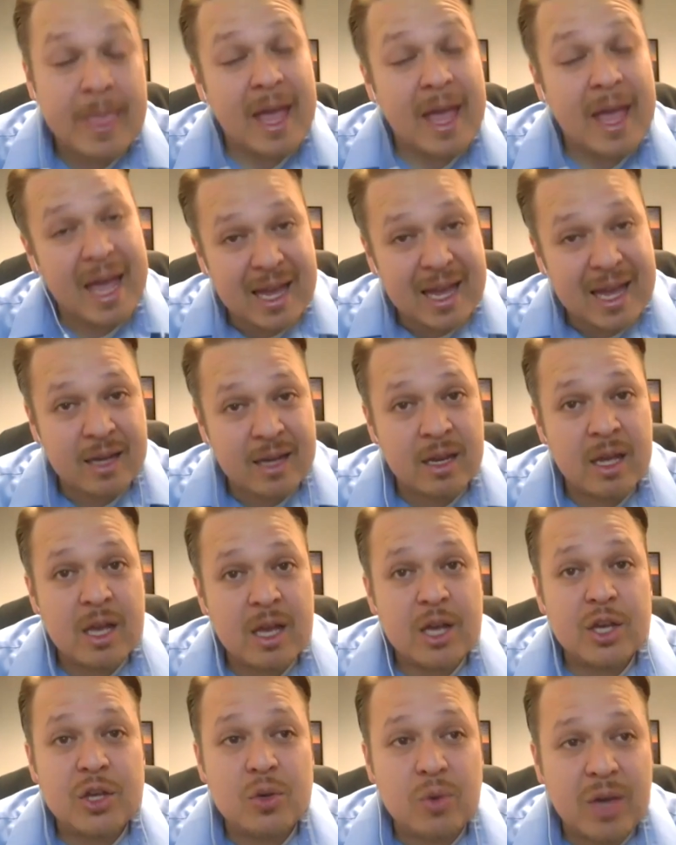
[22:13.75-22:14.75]
and
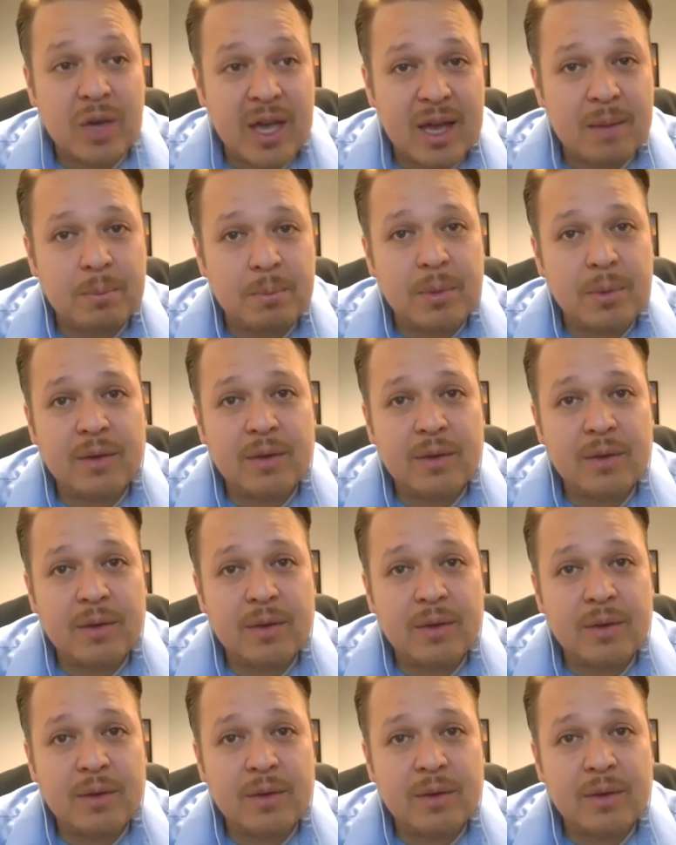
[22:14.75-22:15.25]
you can't be